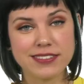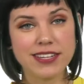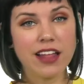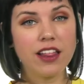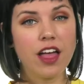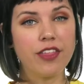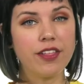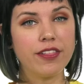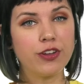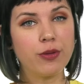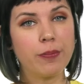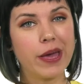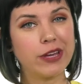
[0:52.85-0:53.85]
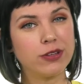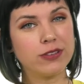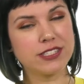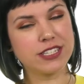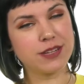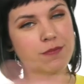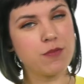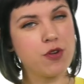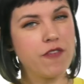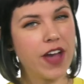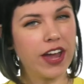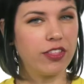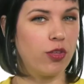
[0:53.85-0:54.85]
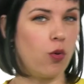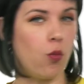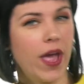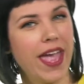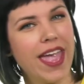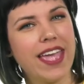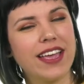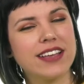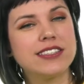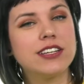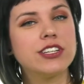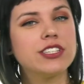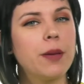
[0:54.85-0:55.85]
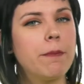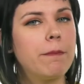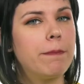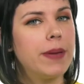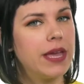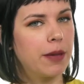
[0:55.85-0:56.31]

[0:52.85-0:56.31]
tell all the little buckles to move out of the way because there's a